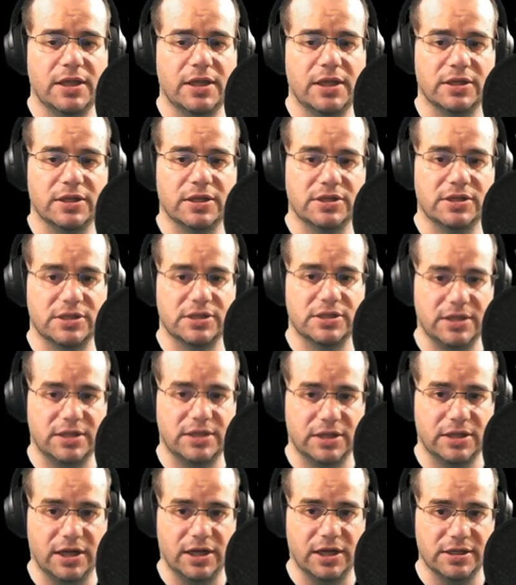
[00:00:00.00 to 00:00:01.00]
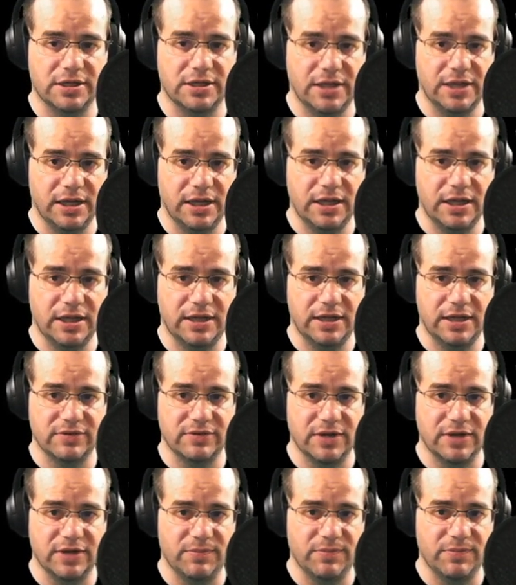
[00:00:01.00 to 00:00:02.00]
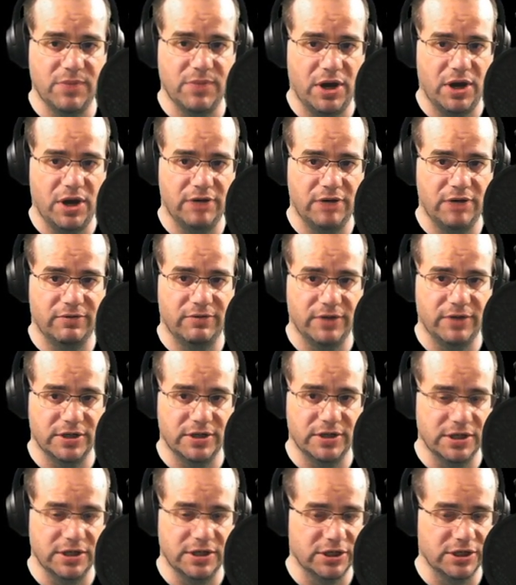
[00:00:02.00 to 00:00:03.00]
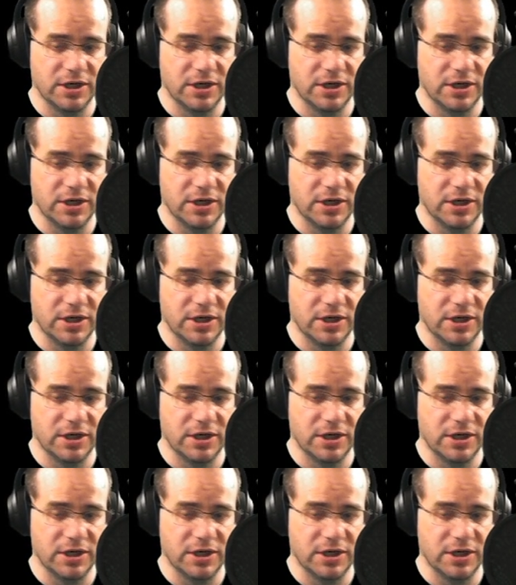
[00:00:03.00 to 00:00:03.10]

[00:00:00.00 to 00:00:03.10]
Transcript: the colour stacking gives a minor advantage,